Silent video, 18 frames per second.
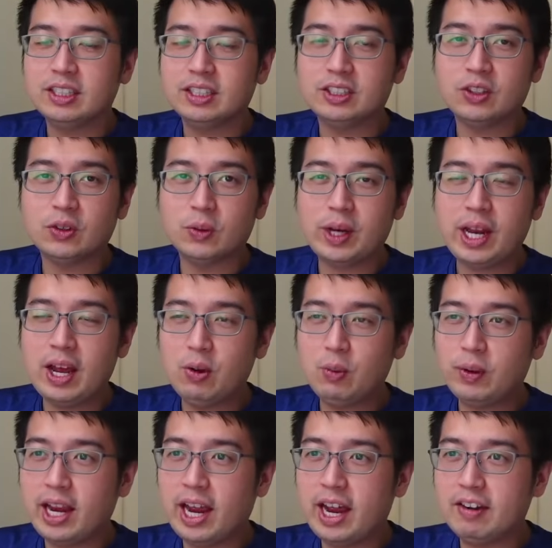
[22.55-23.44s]
So
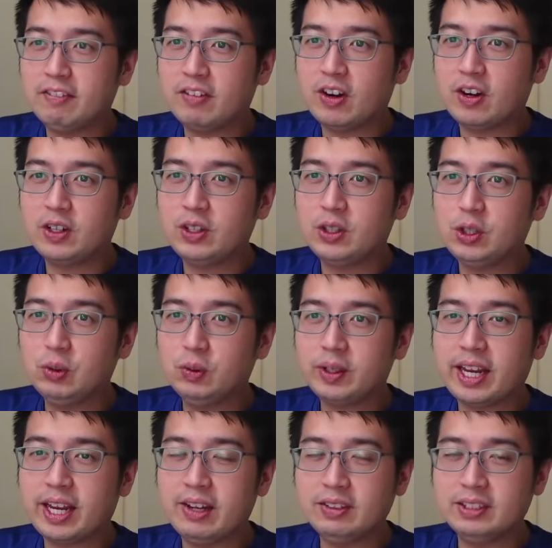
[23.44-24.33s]
now we have our new
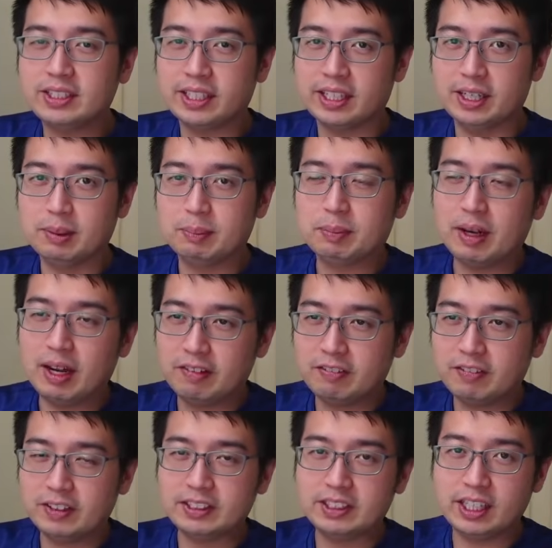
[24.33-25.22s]
account set up.
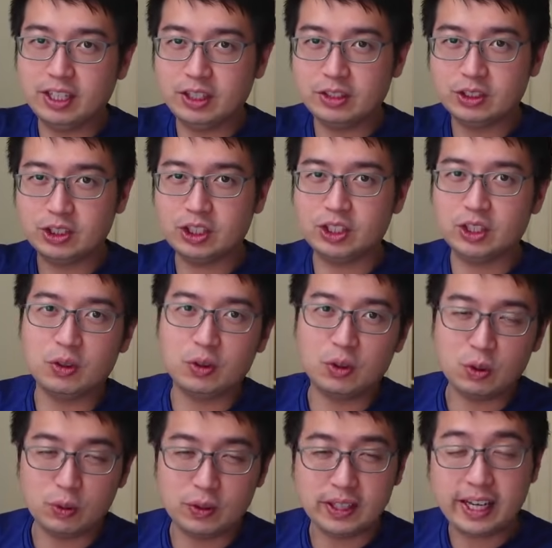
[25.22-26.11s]
Obviously, you should go
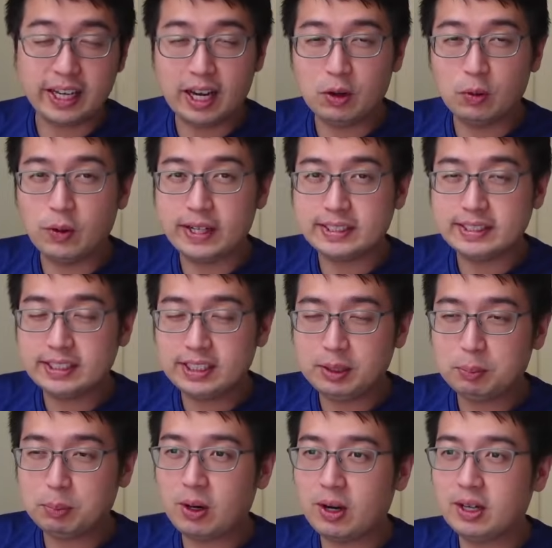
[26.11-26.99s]
through the
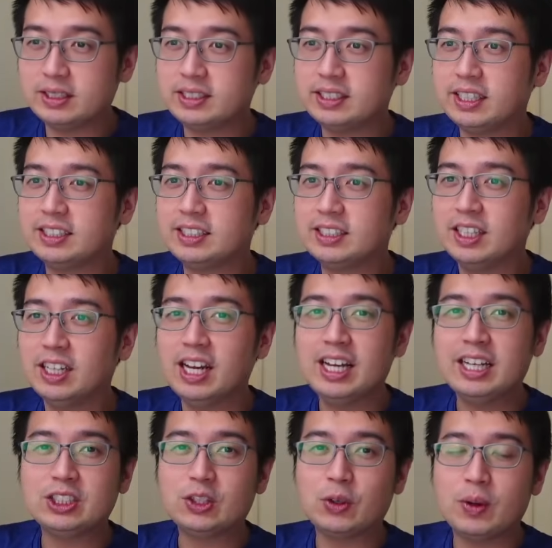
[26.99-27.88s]
KYC process,
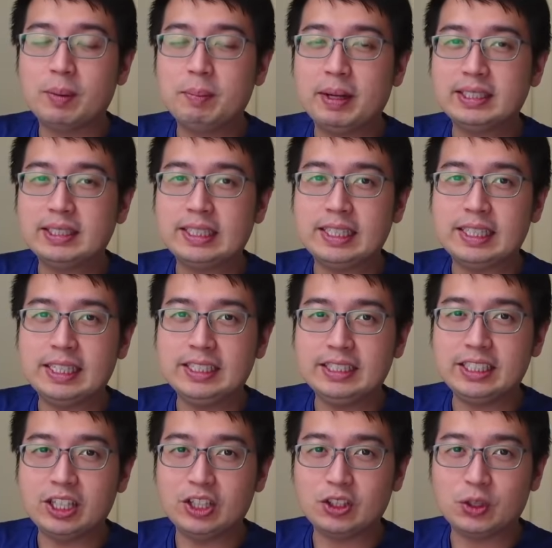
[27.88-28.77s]
so it makes it
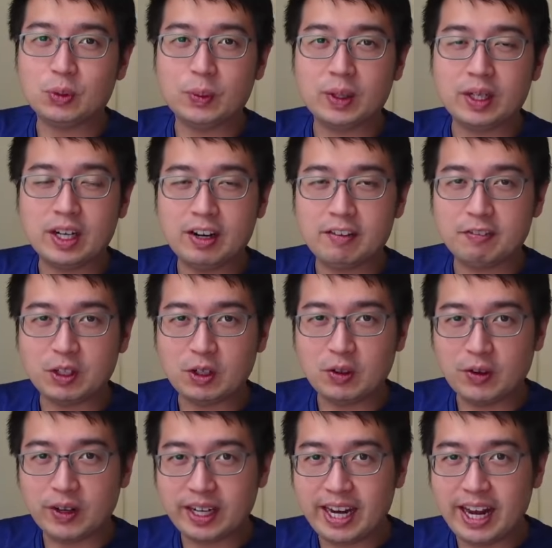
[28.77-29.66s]
easier to recover
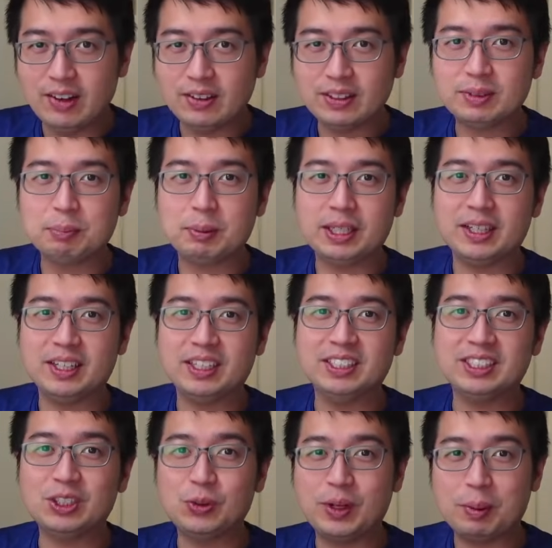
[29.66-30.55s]
your account
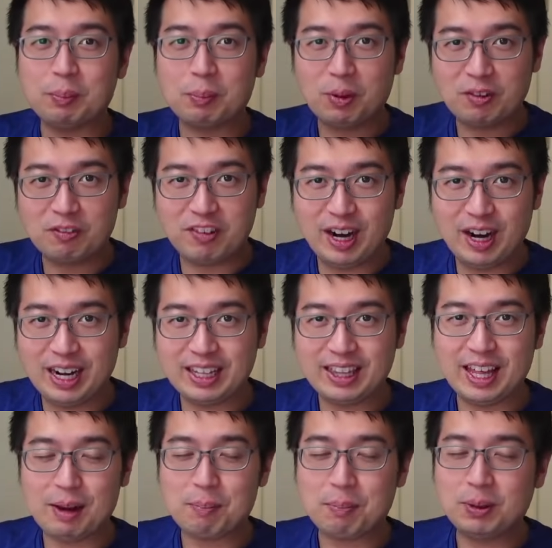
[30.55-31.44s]
because you can
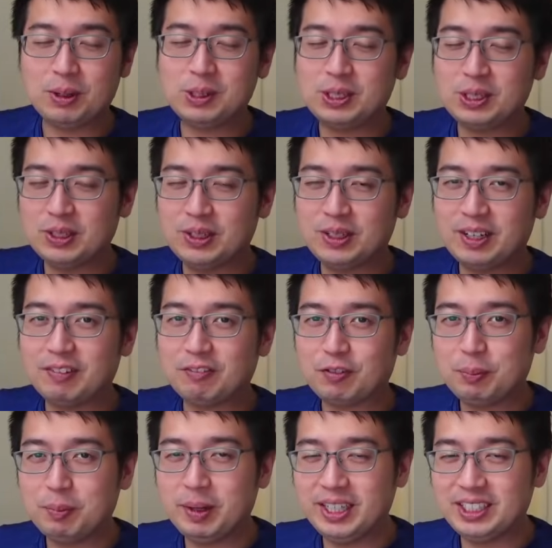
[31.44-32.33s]
provide that personal
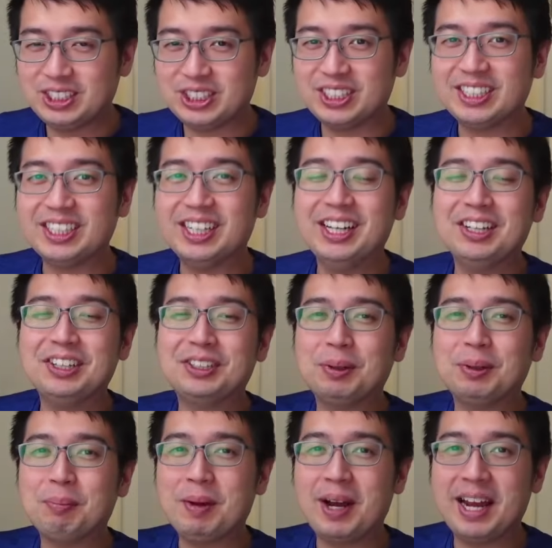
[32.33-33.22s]
information
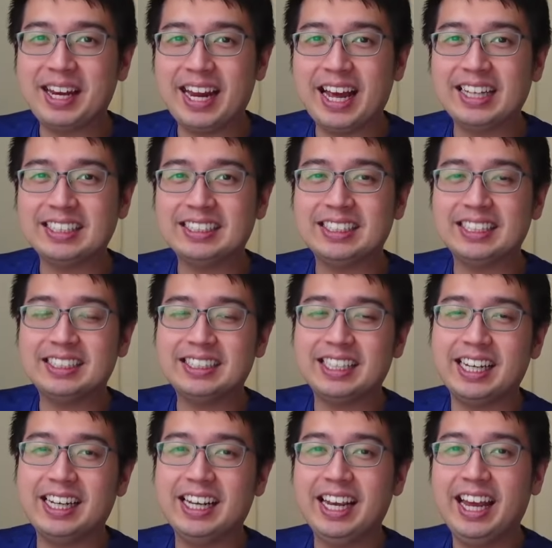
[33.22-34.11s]
to Binance to
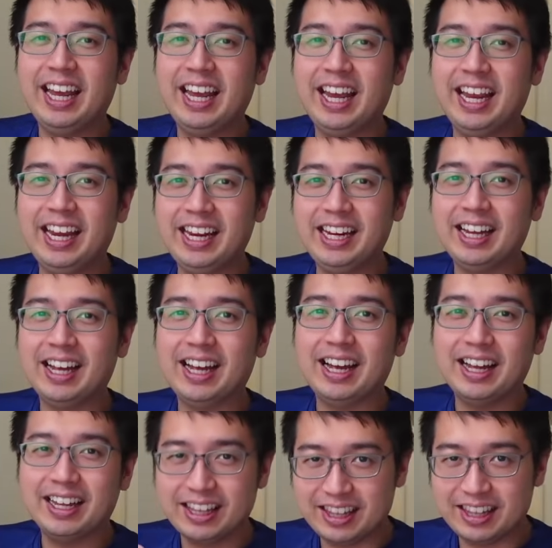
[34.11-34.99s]
say, hey,
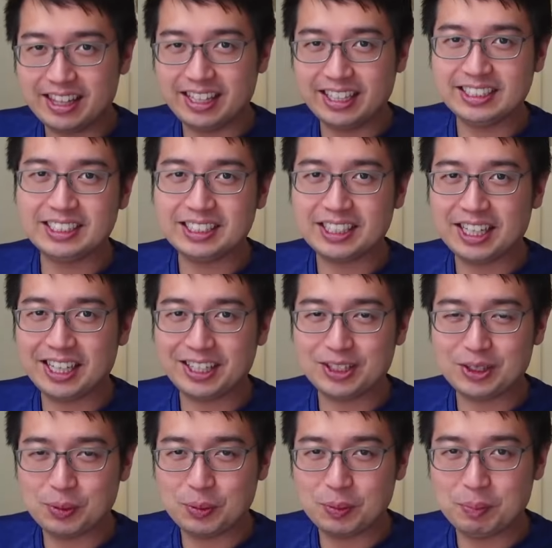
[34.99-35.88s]
this is
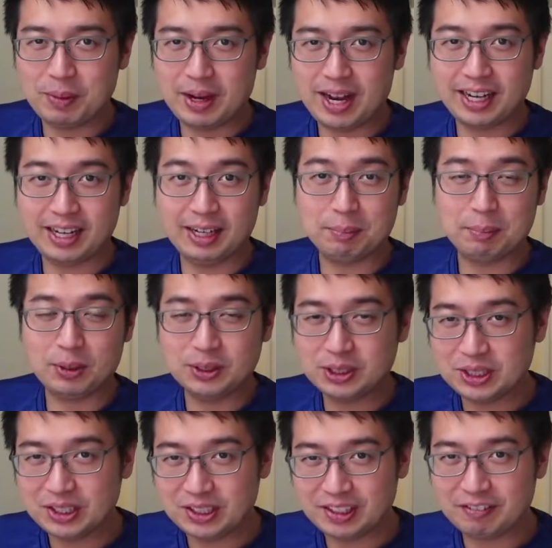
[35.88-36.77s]
linked to my
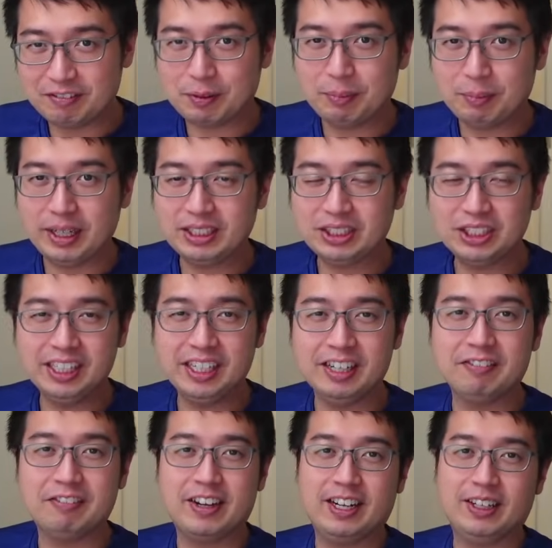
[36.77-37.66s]
personal information.
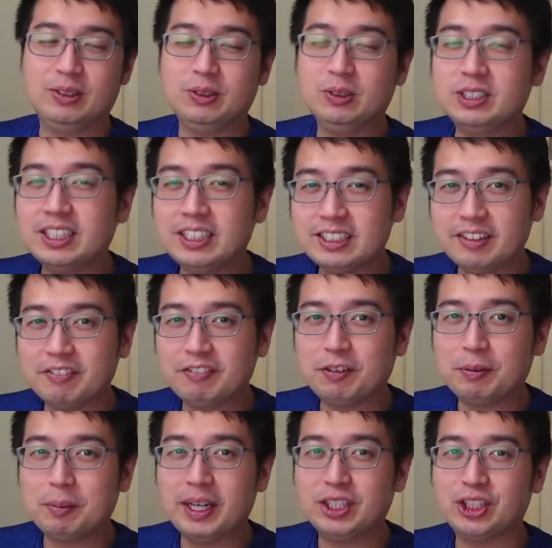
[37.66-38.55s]
If I lose this
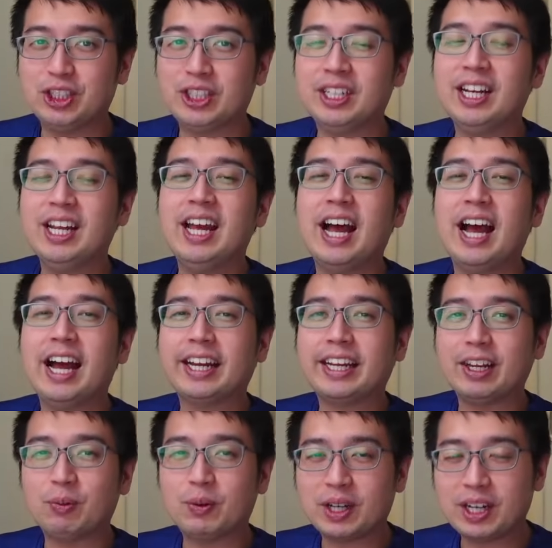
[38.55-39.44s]
information, I
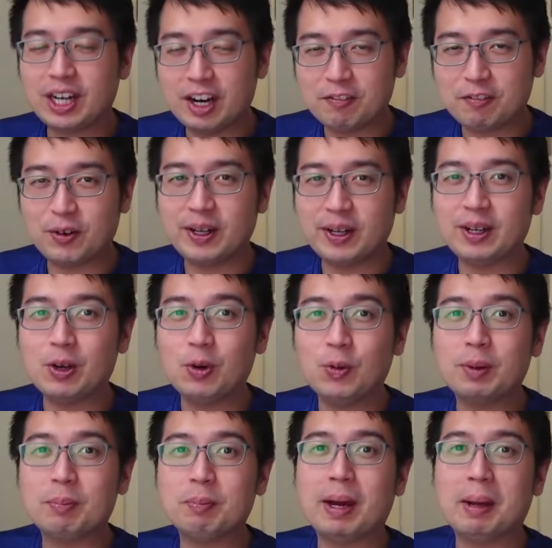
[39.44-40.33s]
can recover it
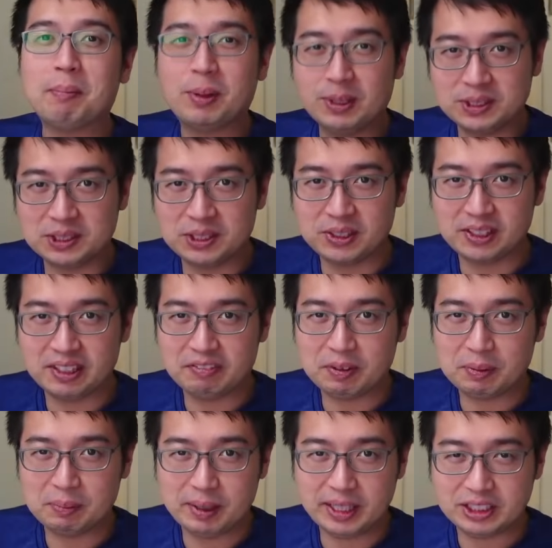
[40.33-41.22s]
with my personal
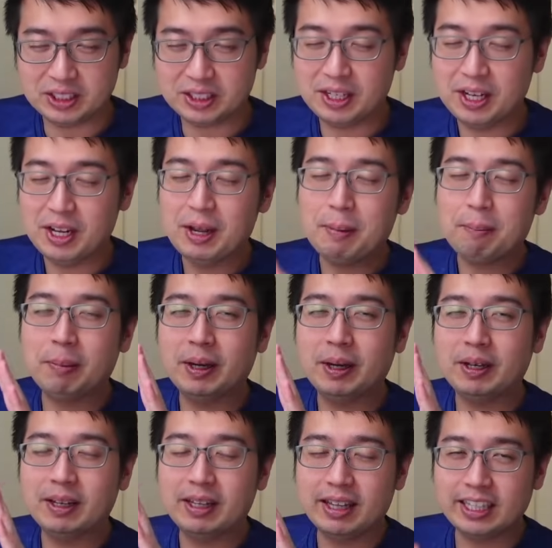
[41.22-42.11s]
information.
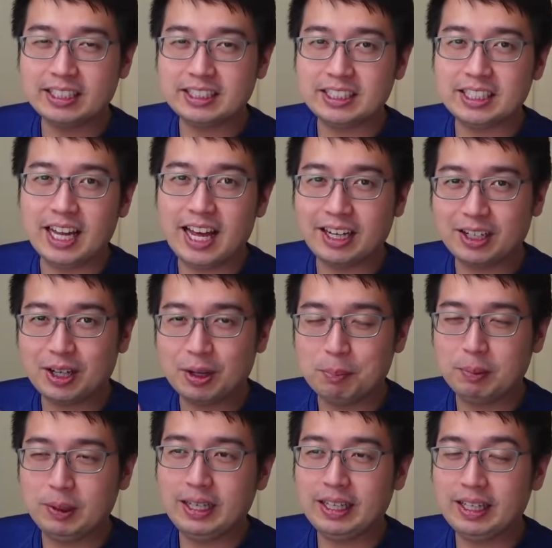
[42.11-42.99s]
But let's not
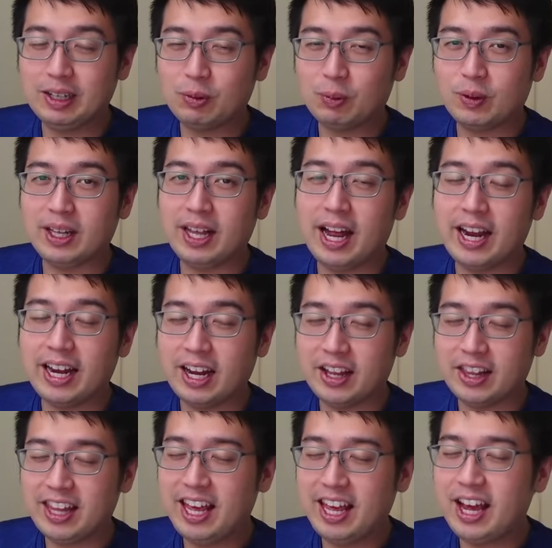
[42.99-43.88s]
completely rely
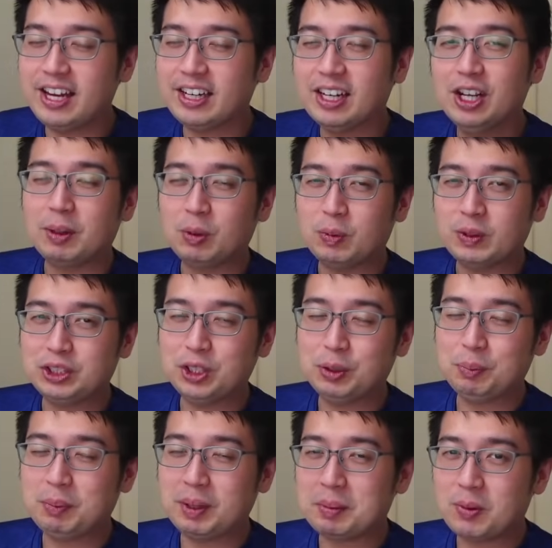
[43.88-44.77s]
on that. But we
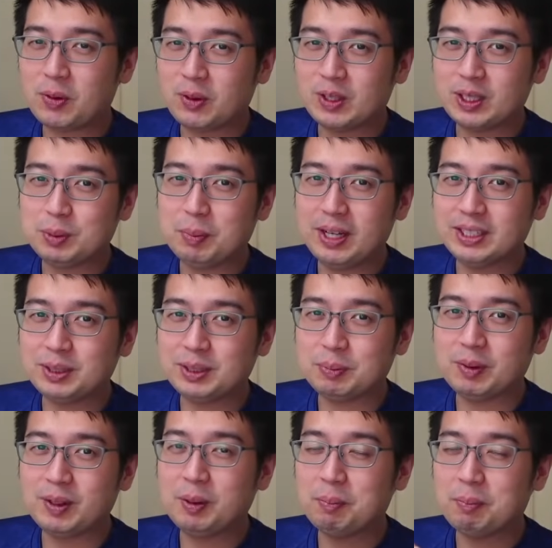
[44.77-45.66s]
should be more
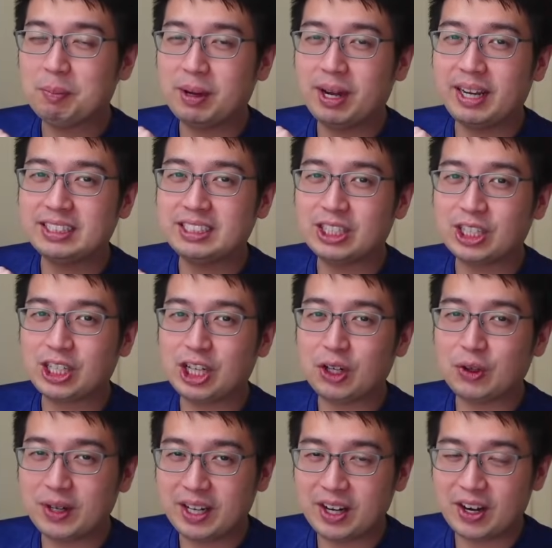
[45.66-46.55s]
responsible by
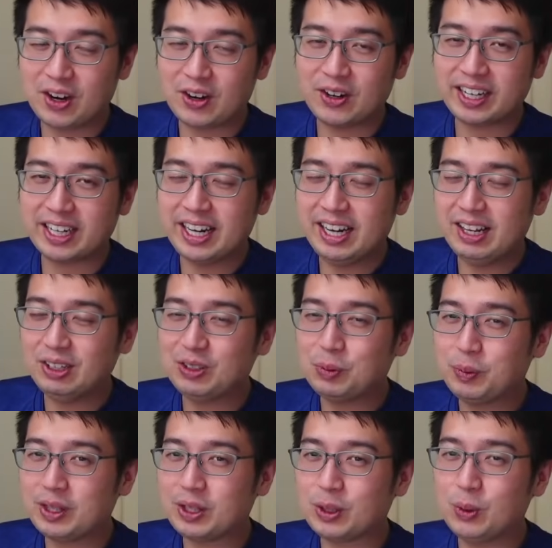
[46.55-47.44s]
securing our
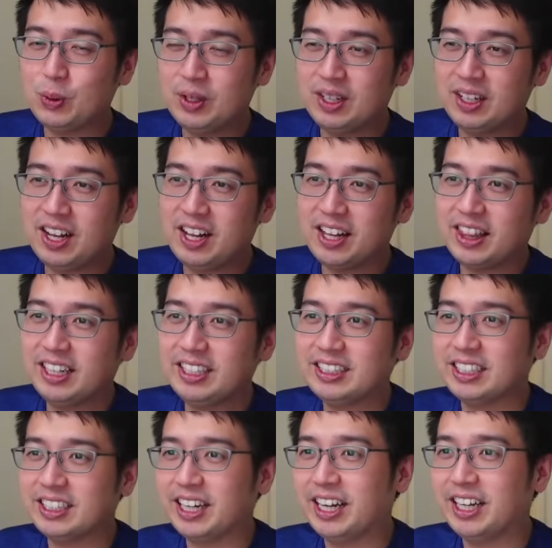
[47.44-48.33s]
account with Google
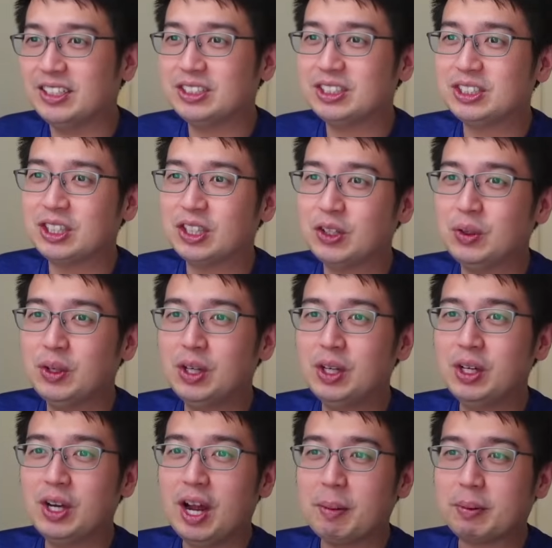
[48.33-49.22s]
Authenticator. So
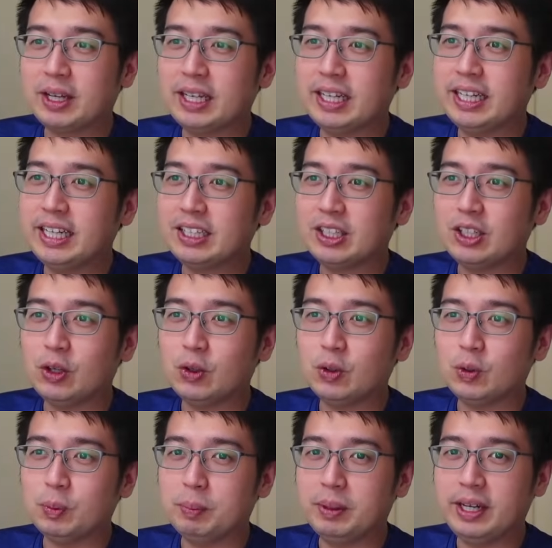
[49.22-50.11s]
I'm gonna hit go to